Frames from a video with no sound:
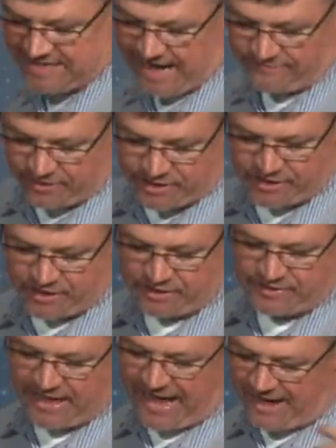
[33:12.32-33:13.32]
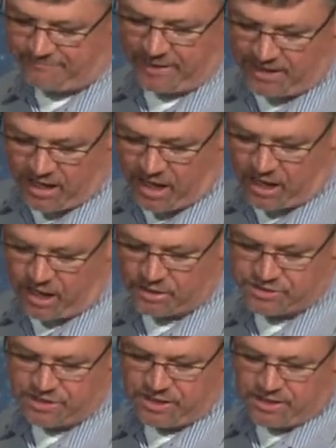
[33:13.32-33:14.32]
have occurred. They have been
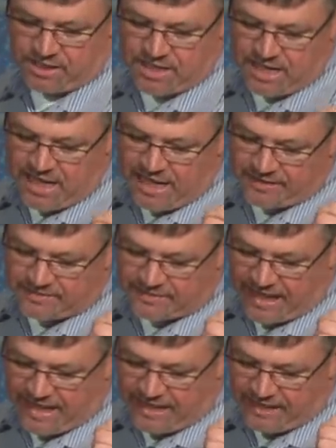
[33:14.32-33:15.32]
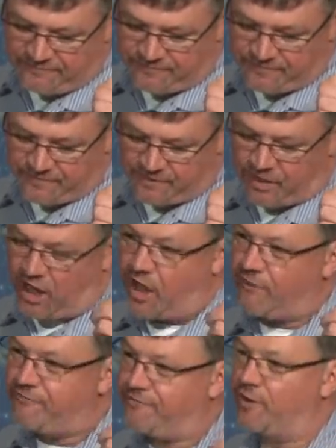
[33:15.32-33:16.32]
large. They've
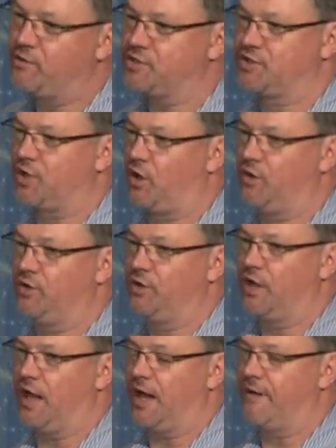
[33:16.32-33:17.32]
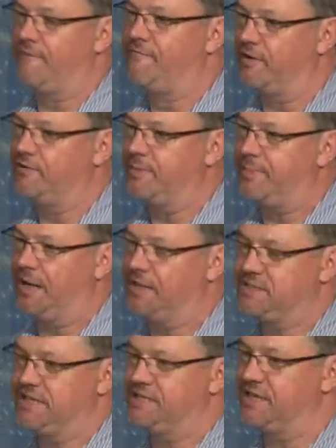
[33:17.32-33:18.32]
focused on
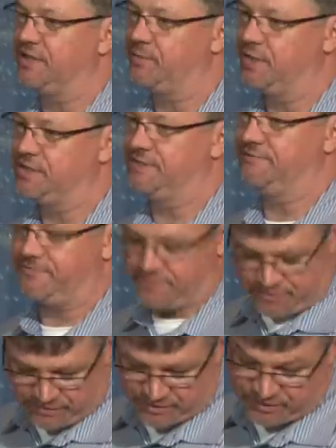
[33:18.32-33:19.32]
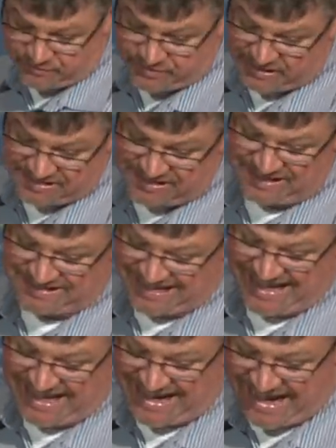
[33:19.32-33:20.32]
vulnerabilities, in other words, infrastructure and things like
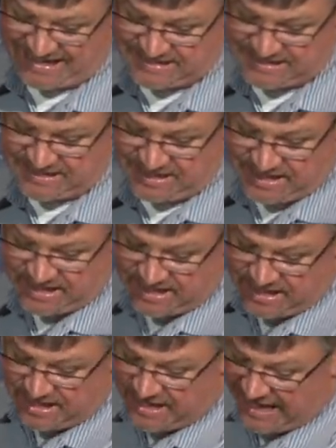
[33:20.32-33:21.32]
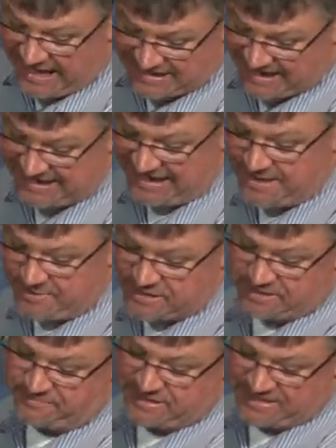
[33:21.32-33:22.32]
D N S. It's had
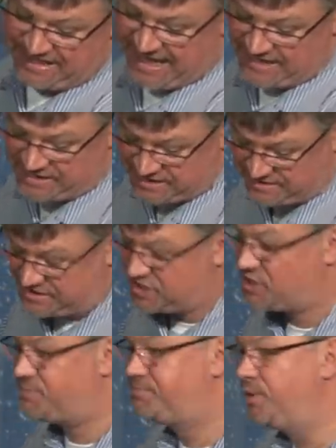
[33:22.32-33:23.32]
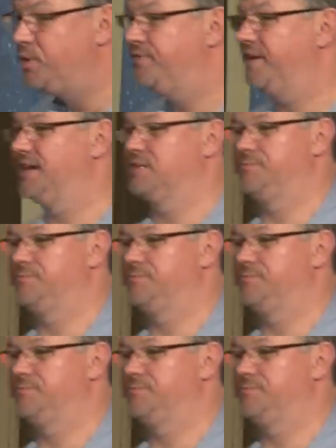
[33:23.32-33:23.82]
limited mitigation. Spoofing has